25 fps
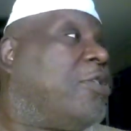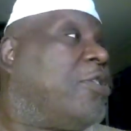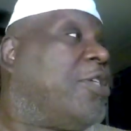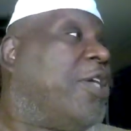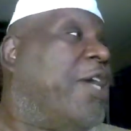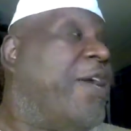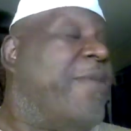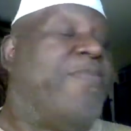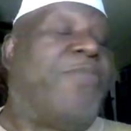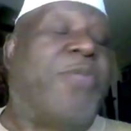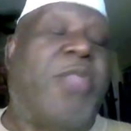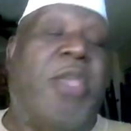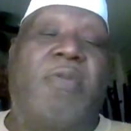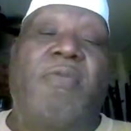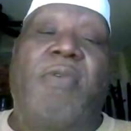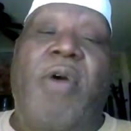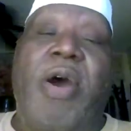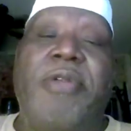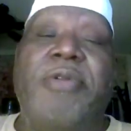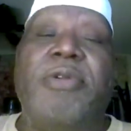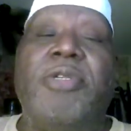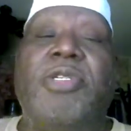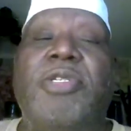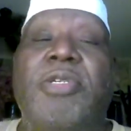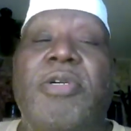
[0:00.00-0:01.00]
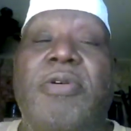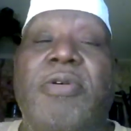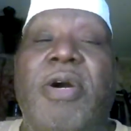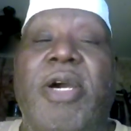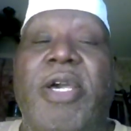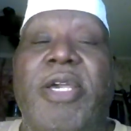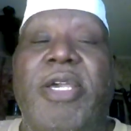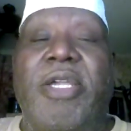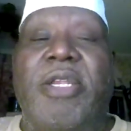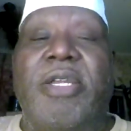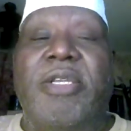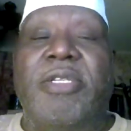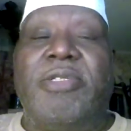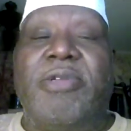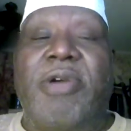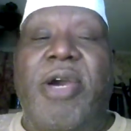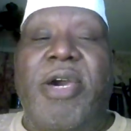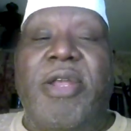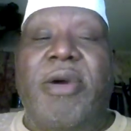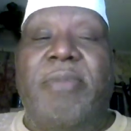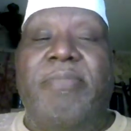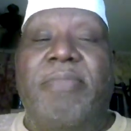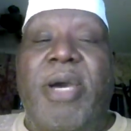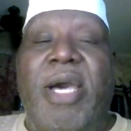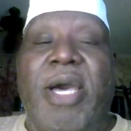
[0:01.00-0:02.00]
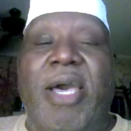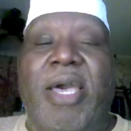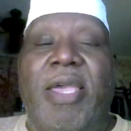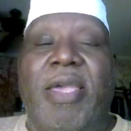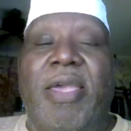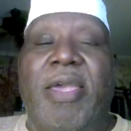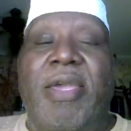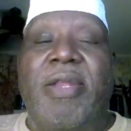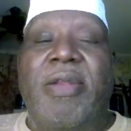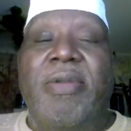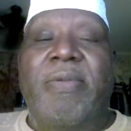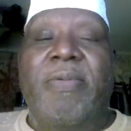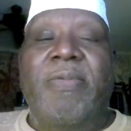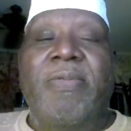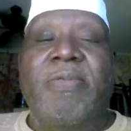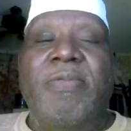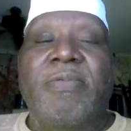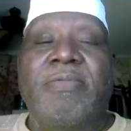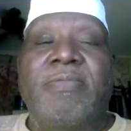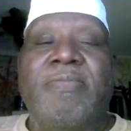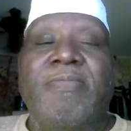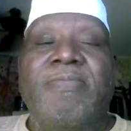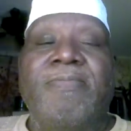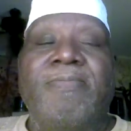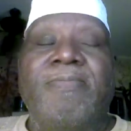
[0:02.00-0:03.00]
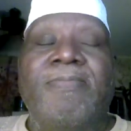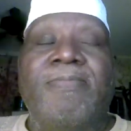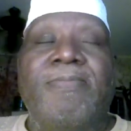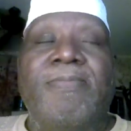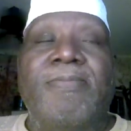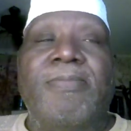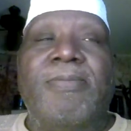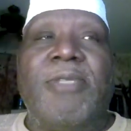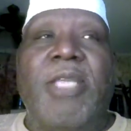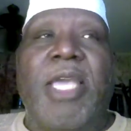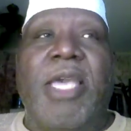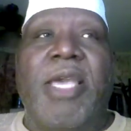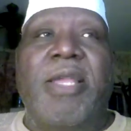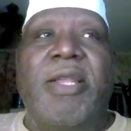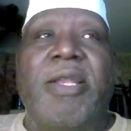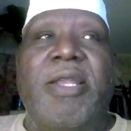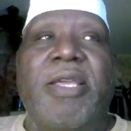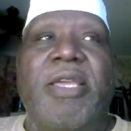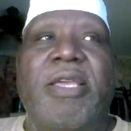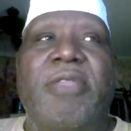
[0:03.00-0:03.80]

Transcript: And he did address it. He talked about it.